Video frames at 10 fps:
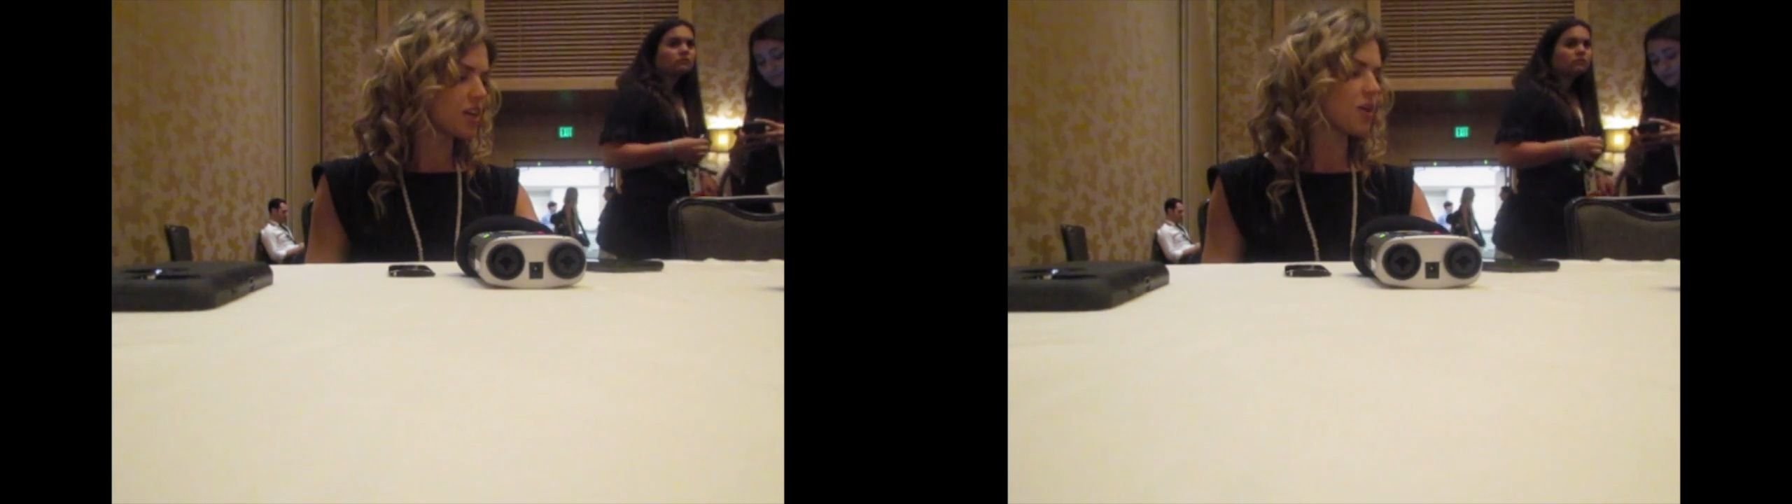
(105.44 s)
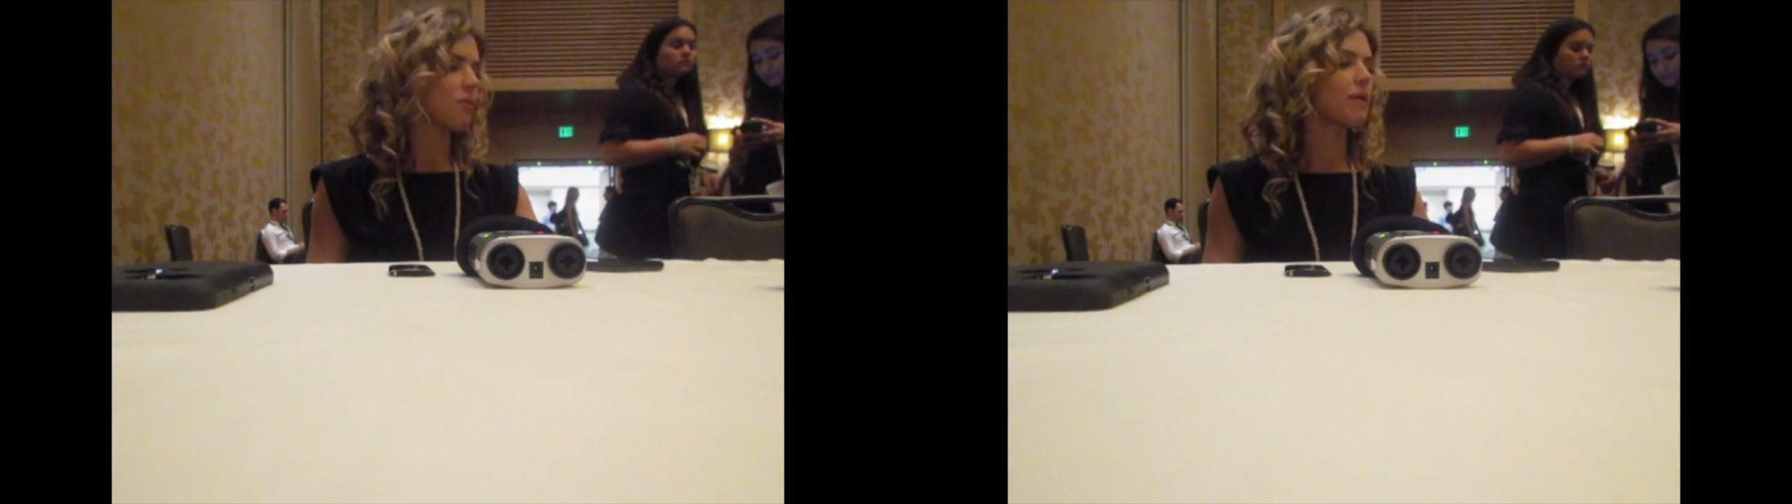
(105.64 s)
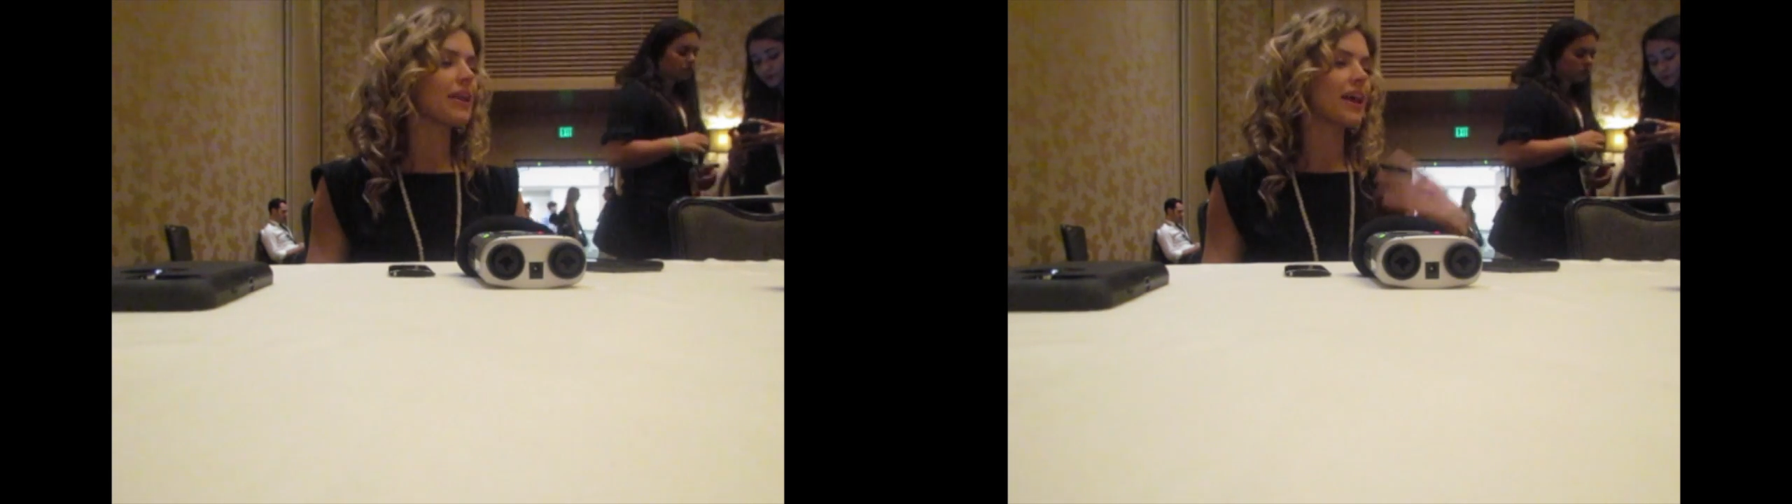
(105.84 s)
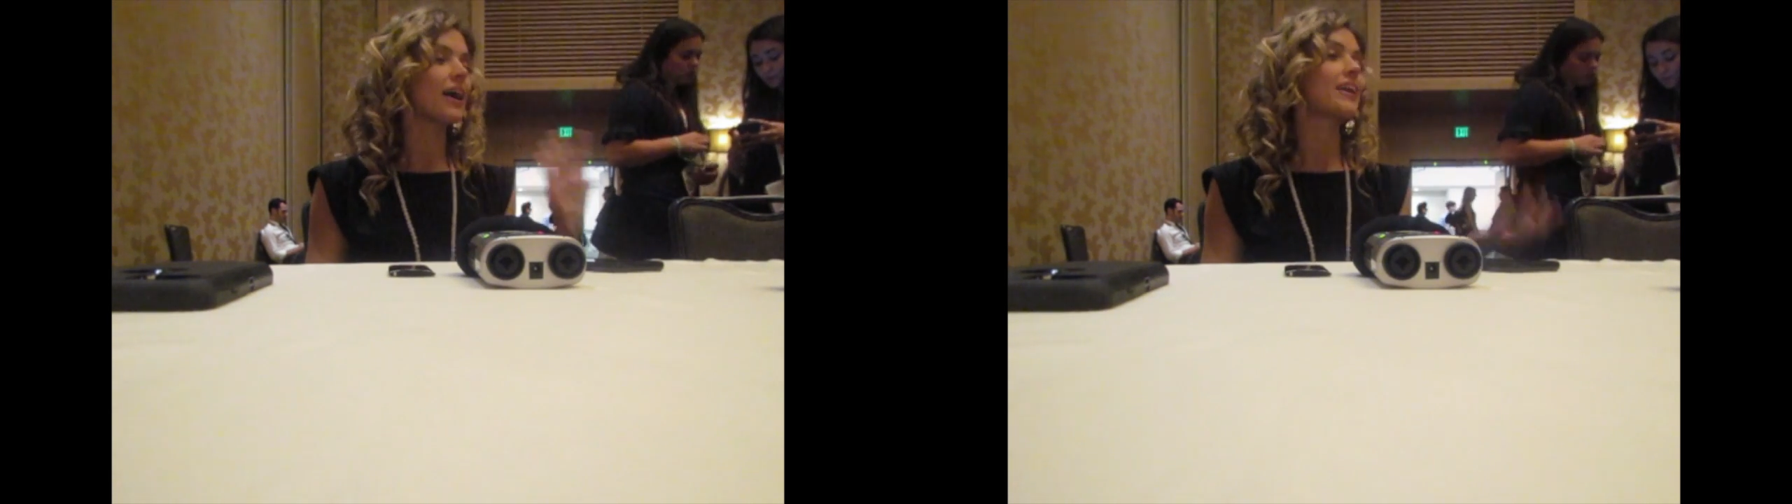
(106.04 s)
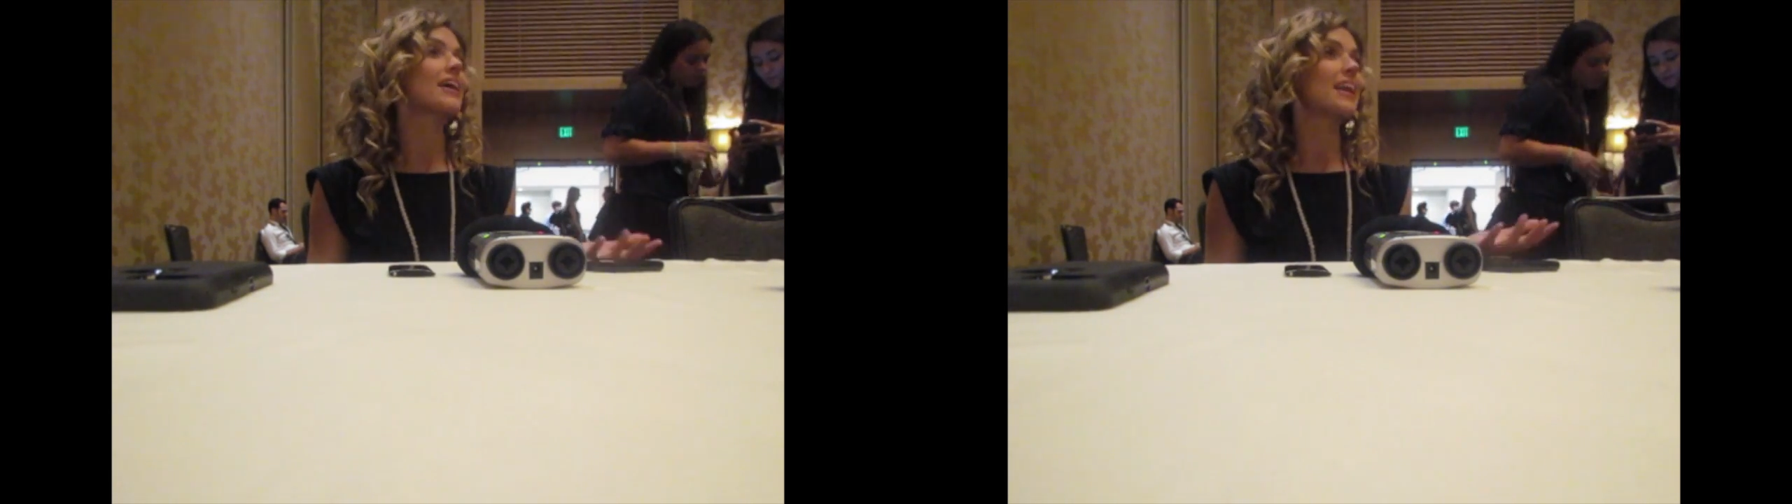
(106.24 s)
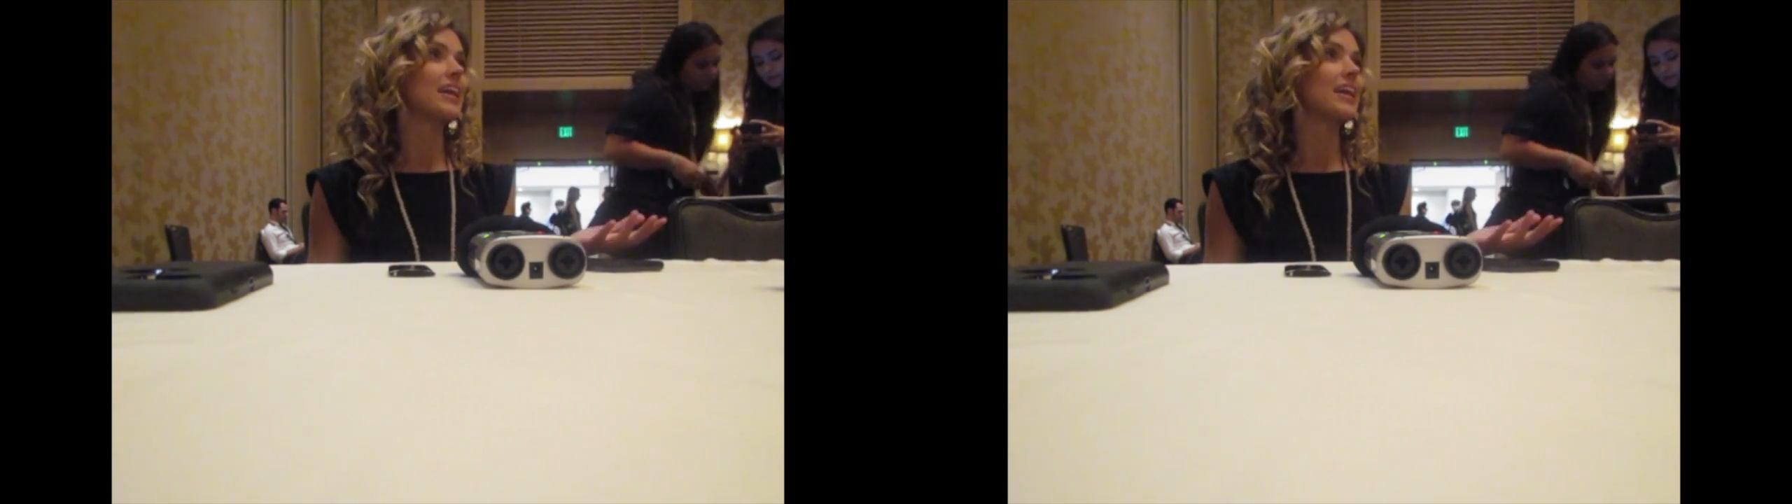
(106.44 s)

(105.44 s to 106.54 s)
You know, I had like a